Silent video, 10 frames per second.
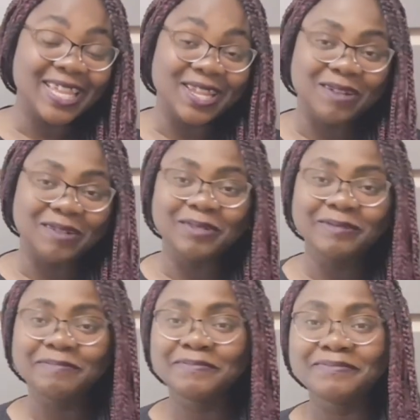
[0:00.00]
You
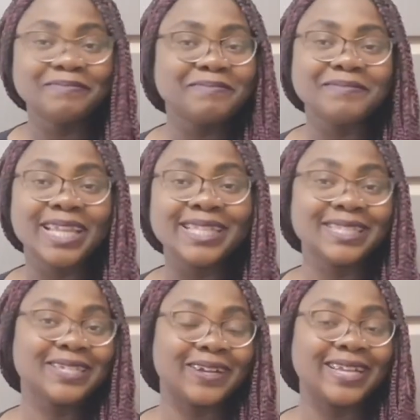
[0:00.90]
know,
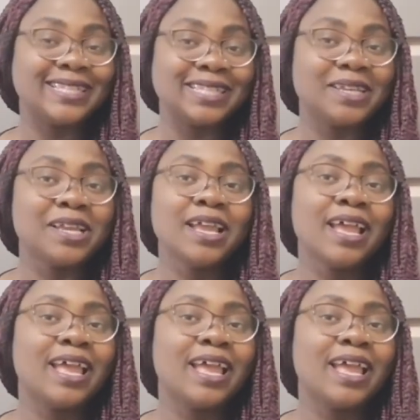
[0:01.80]
it's crazy.